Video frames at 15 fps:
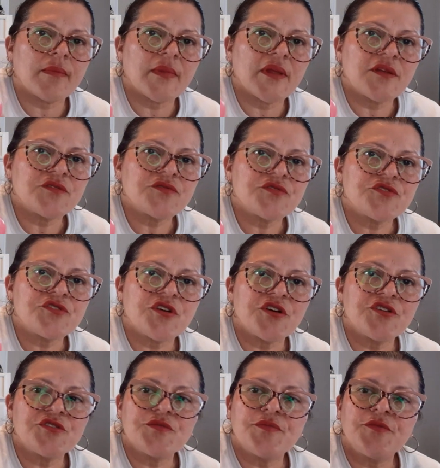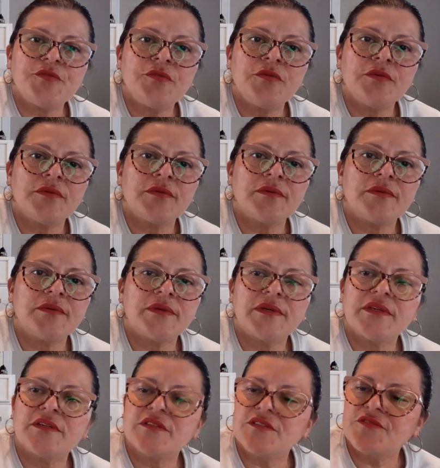It's rechargeable.
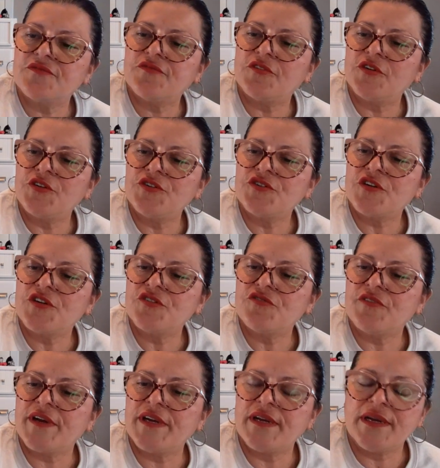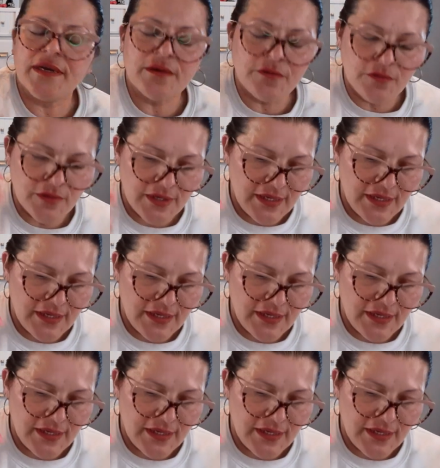It is fully charged right now.